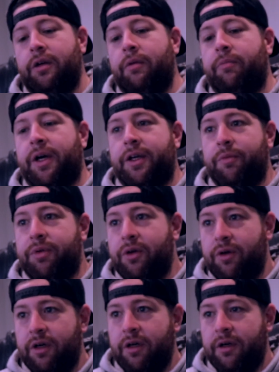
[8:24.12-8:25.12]
my
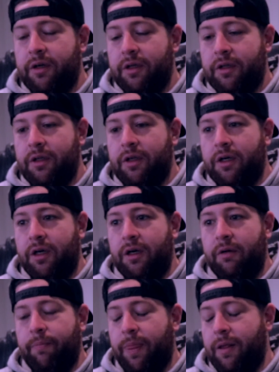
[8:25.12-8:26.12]
computer,
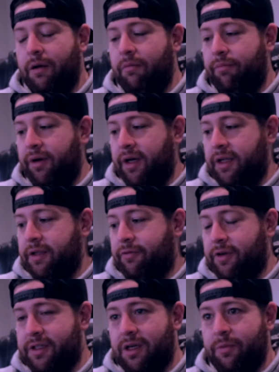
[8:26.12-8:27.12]
but
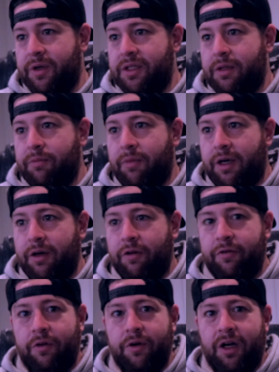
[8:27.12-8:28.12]
for some reason my
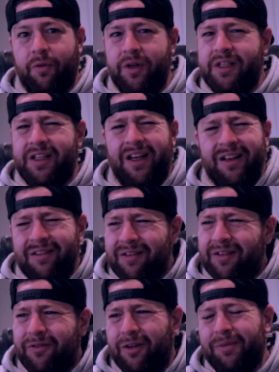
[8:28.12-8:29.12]
old phone got reset
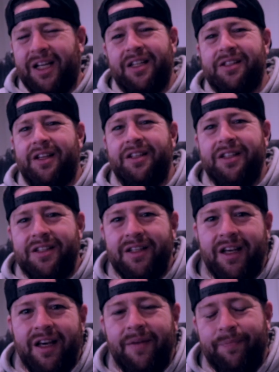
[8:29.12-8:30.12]
from last night to
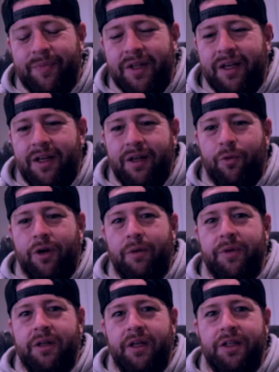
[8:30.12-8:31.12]
today, and it wanted
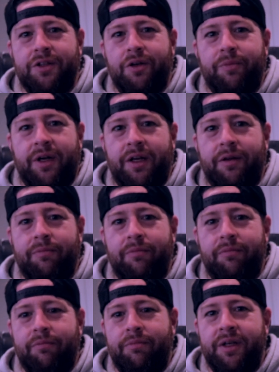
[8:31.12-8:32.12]
me to enter my
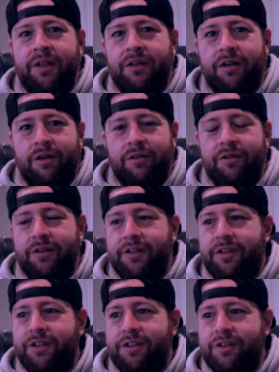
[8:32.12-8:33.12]
PIN code
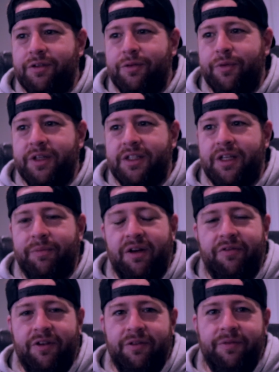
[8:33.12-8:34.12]
to reset my
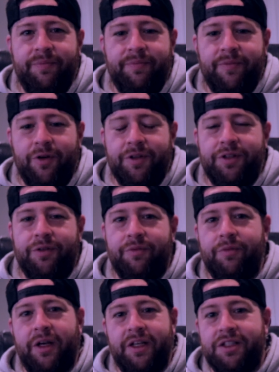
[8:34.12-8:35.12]
phone, or to,
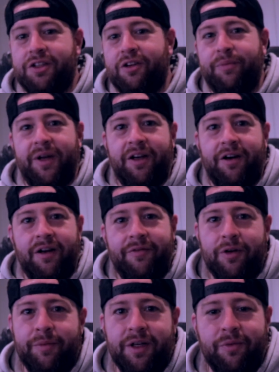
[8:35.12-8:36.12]
I guess, turn it back on
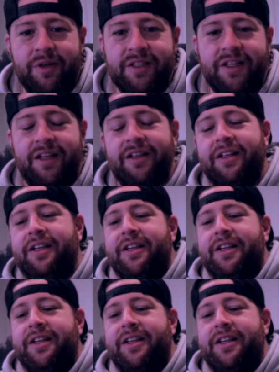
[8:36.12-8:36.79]
after being reset.